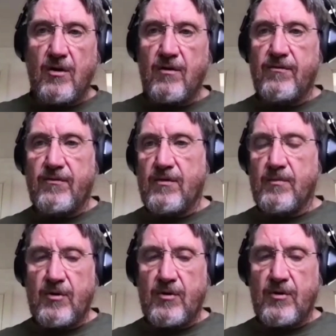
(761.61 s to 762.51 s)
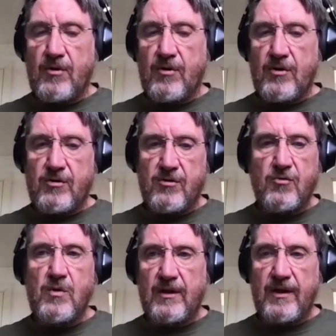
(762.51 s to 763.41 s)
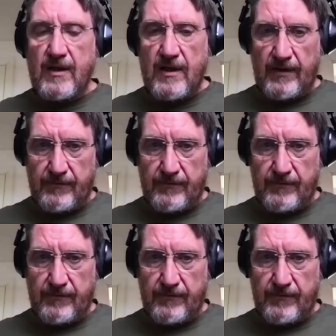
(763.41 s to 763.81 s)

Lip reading: of the person who's wielding the knife.